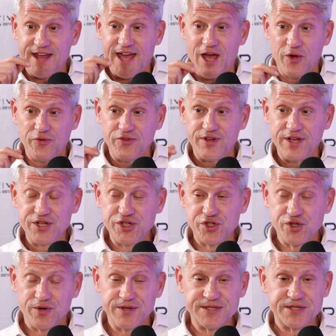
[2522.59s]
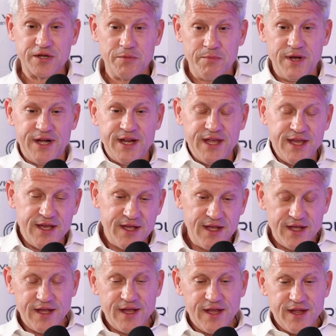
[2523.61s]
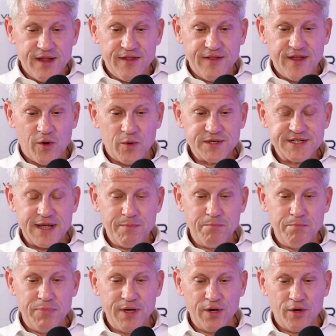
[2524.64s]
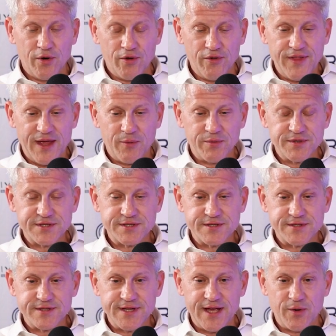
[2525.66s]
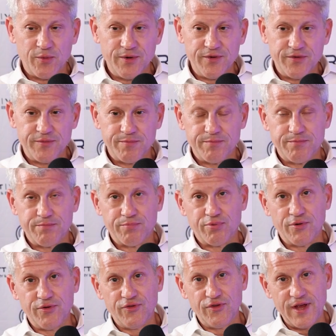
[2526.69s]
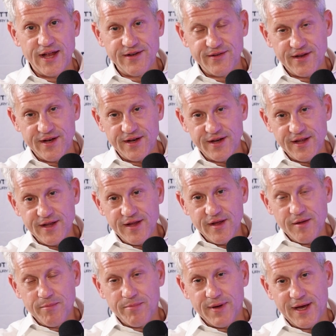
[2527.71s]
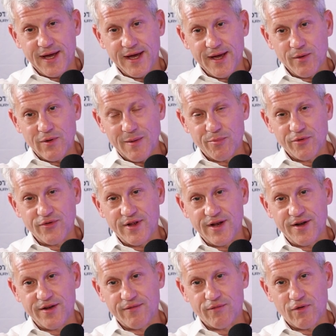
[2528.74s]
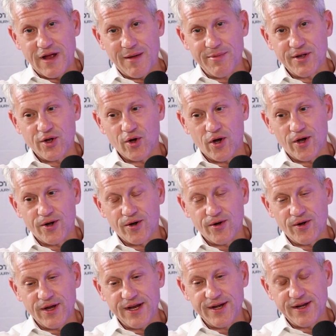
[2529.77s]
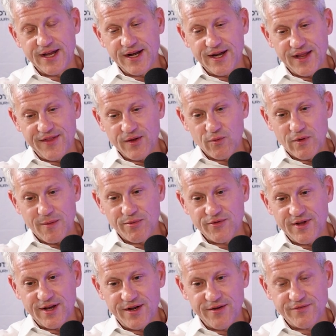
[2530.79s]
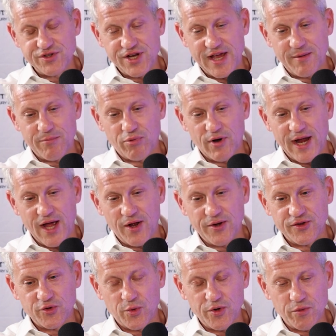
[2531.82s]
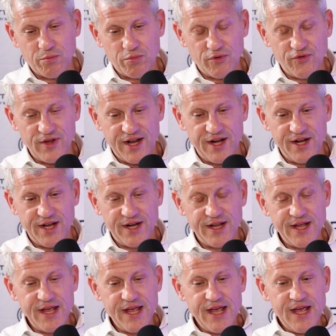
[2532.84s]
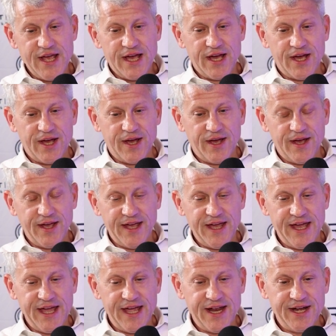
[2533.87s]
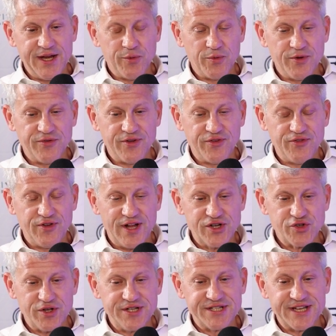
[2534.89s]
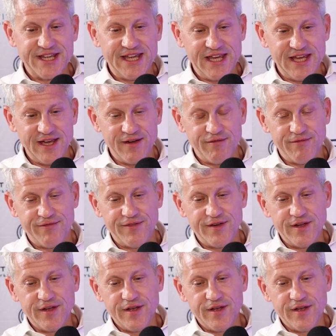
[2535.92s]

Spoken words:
House Insurance Committee. There was a bill that was presented by Representative Robbie Carter and I think Representative Chad Brown is the one who presented it. And it was essentially to give